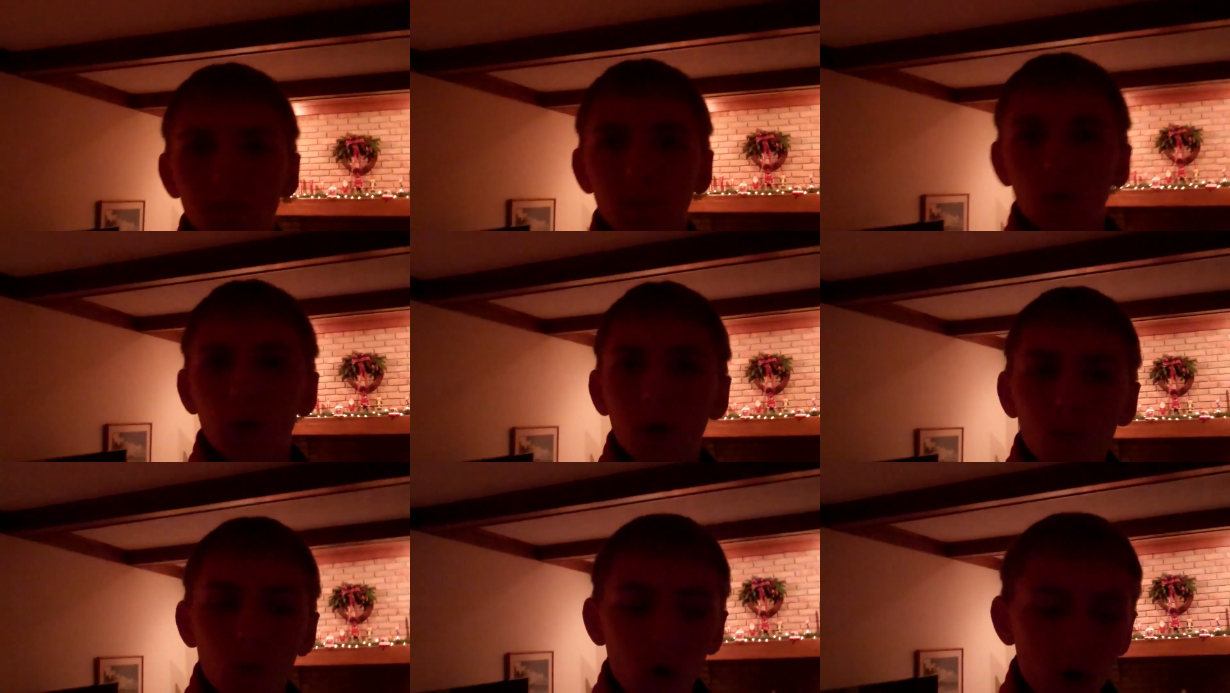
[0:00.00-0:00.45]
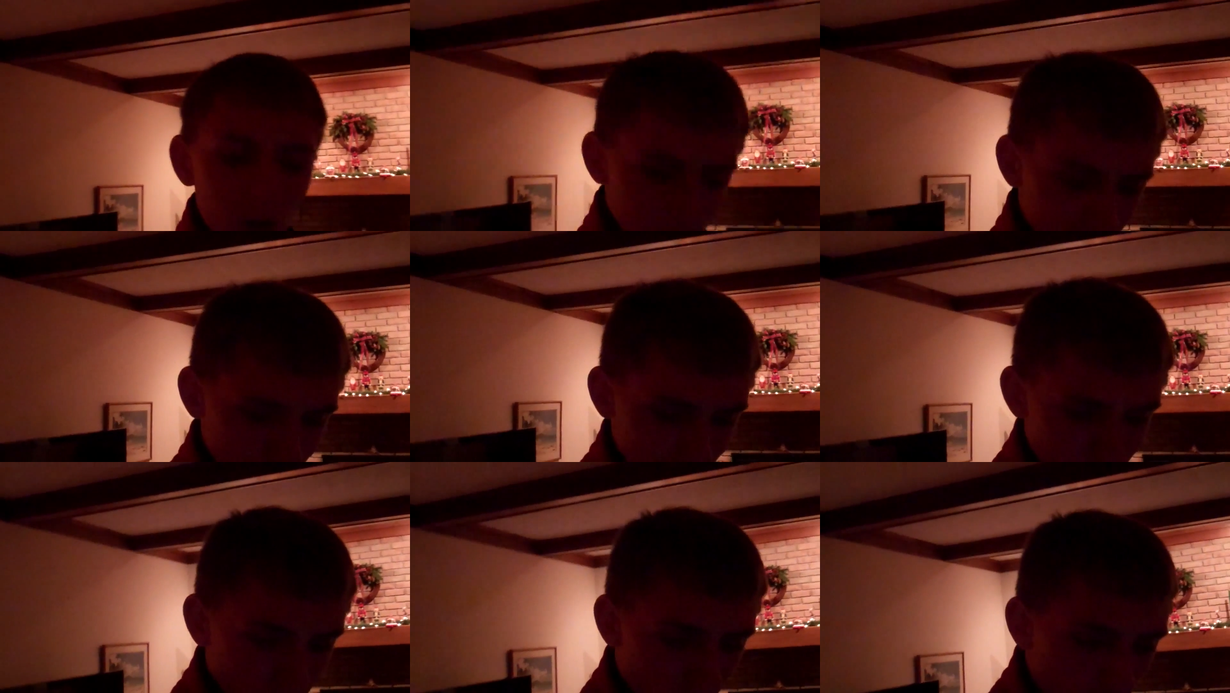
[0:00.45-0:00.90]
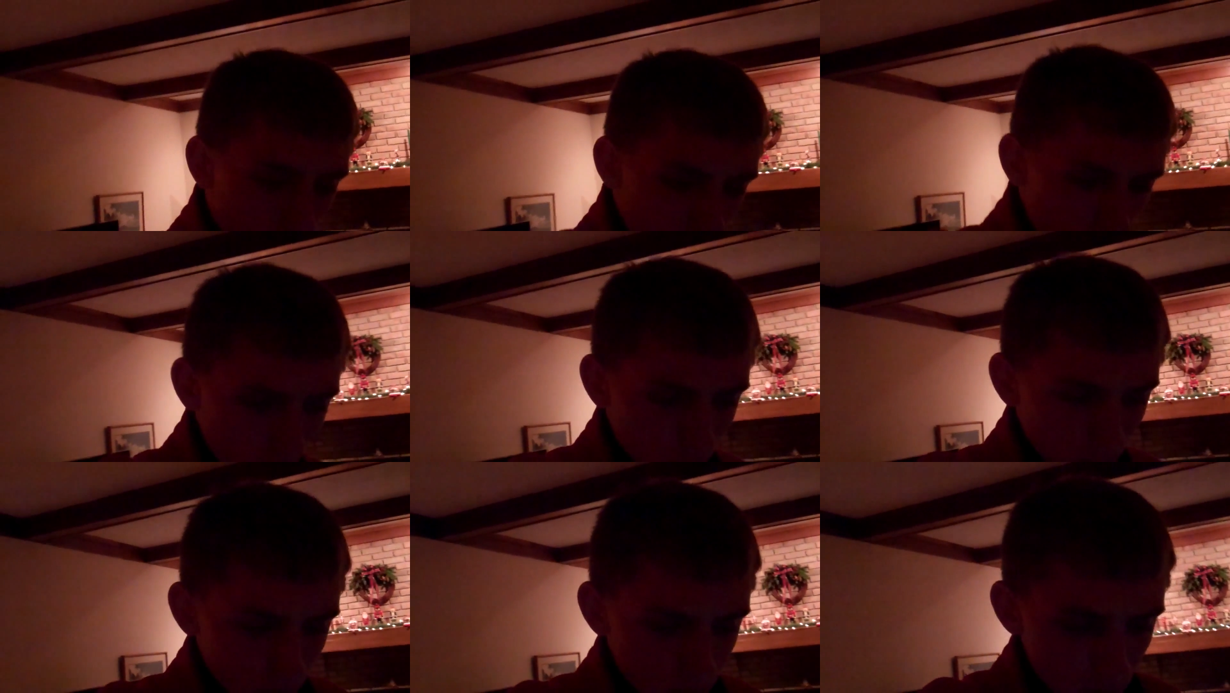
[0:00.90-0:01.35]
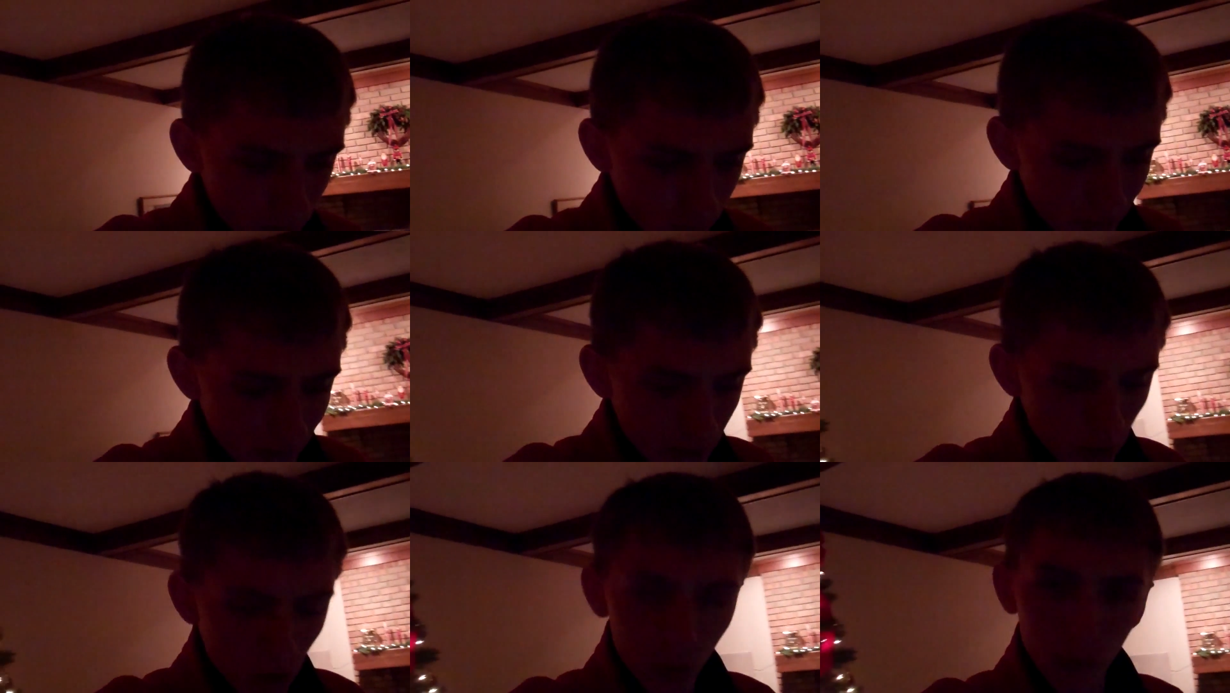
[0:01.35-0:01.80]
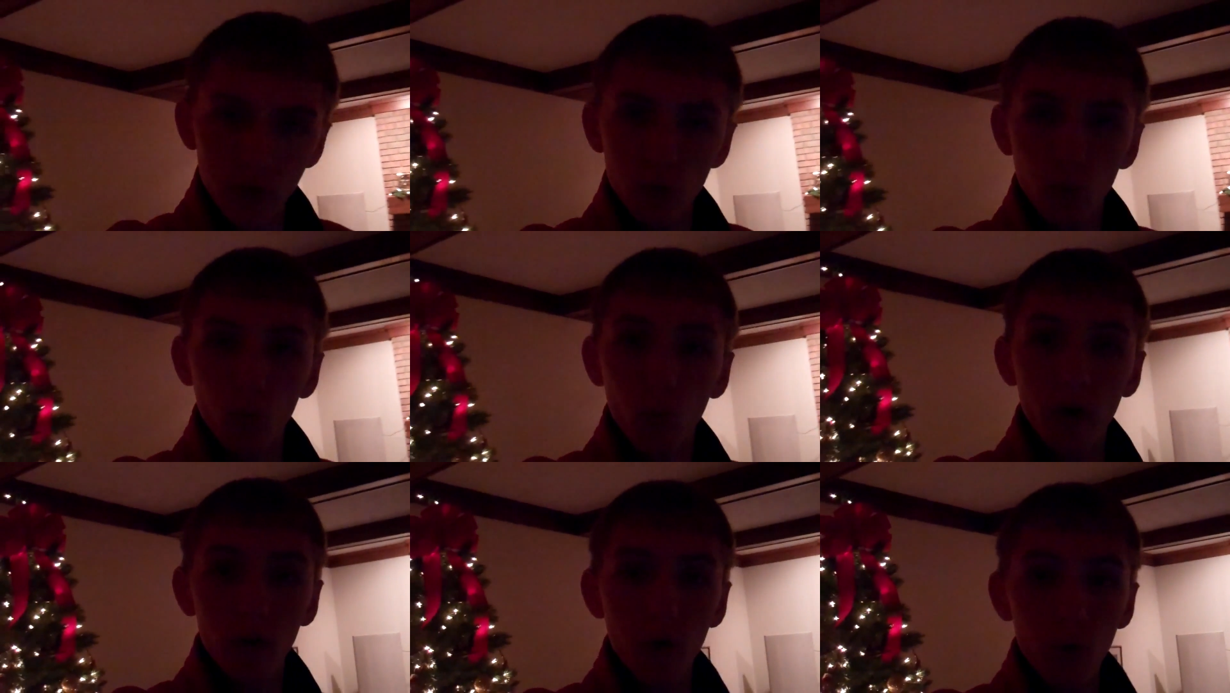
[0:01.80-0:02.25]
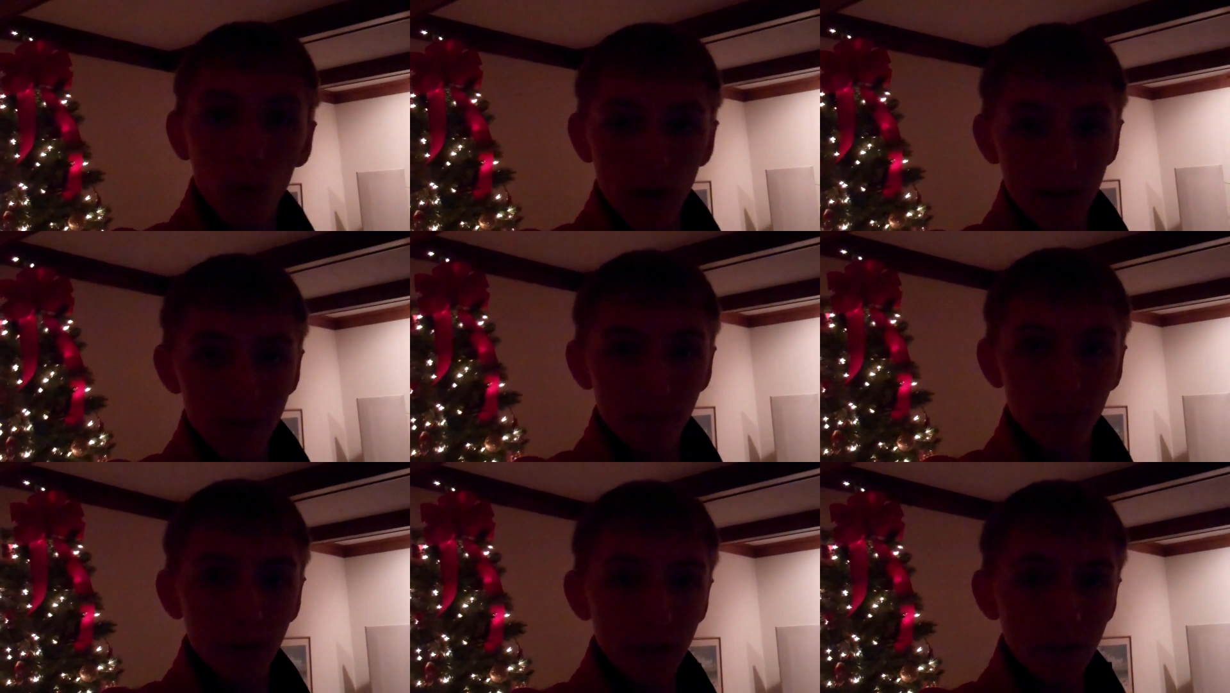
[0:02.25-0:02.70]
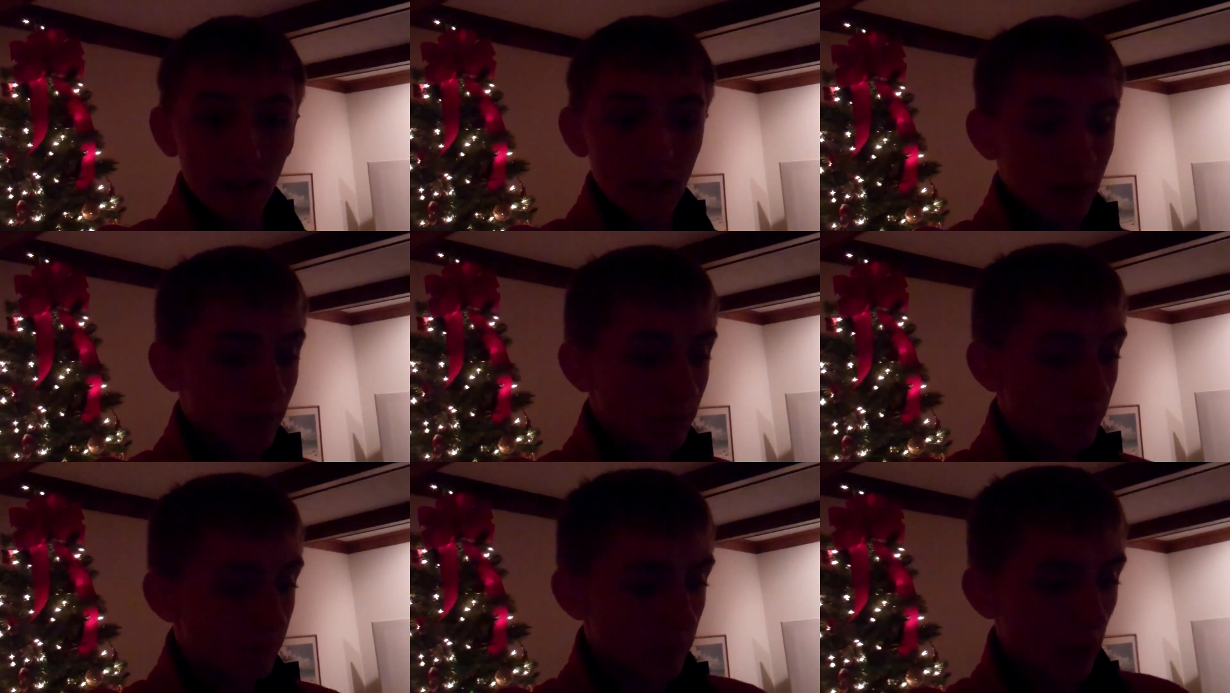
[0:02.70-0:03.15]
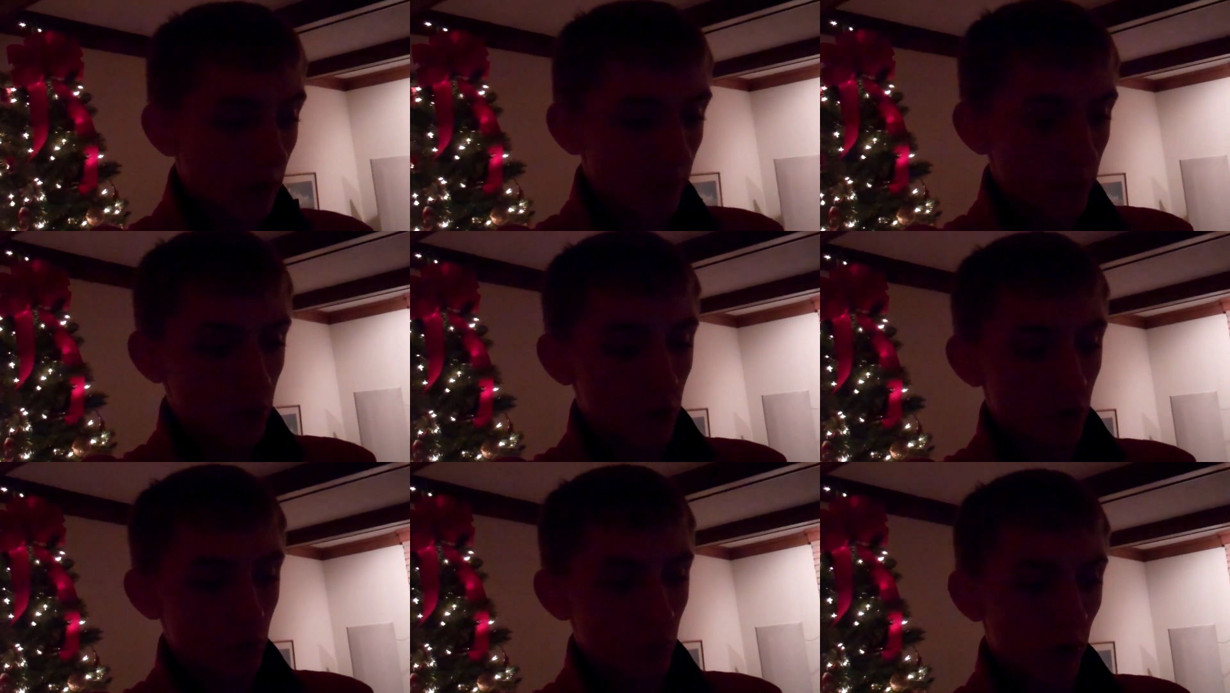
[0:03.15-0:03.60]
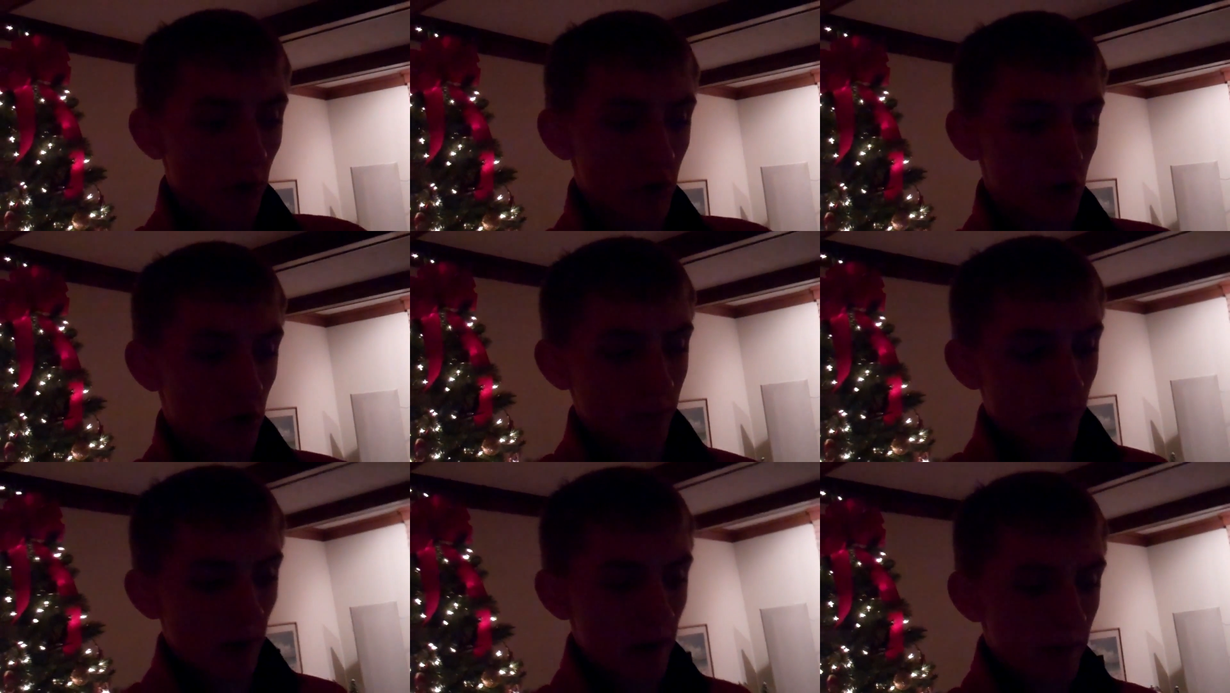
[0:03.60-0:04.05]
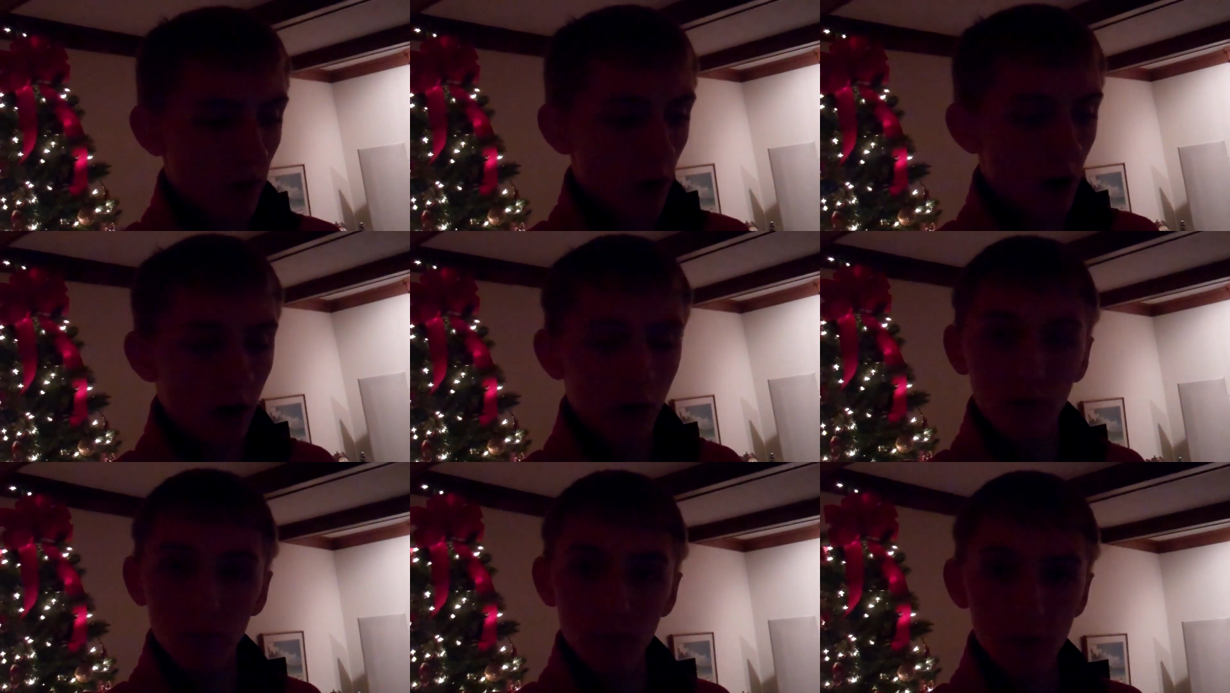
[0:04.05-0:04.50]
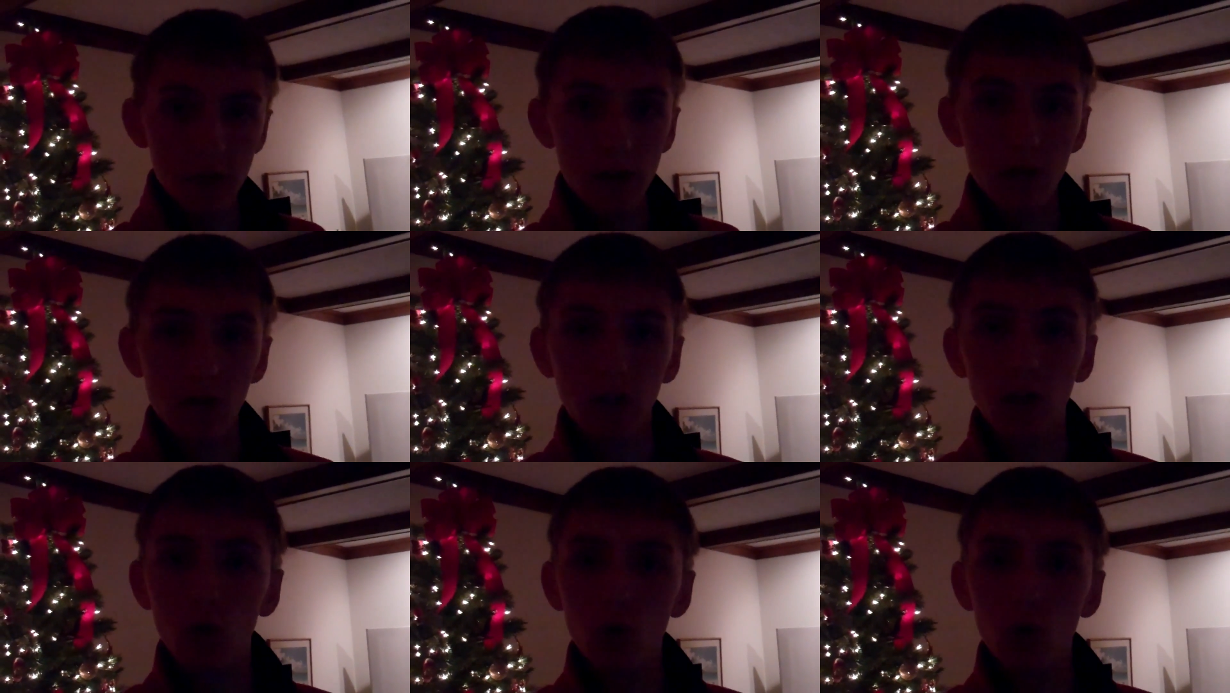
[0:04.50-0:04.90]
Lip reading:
No face is visible, so there are no lips to read.